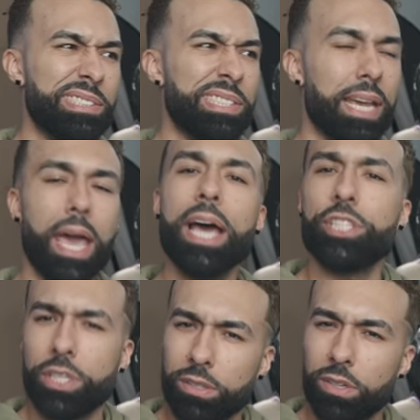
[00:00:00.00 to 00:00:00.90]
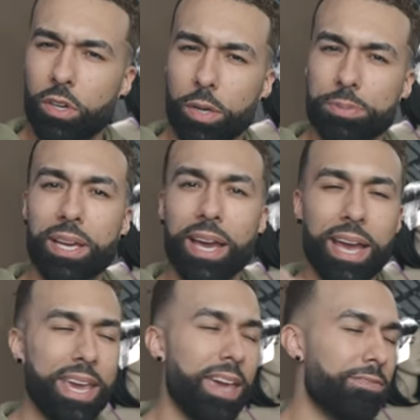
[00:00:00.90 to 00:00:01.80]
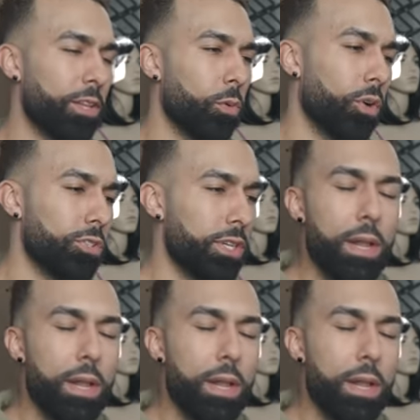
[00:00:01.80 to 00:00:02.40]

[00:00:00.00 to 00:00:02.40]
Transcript: like edgy. You know what I'm saying? I, I can't find the words.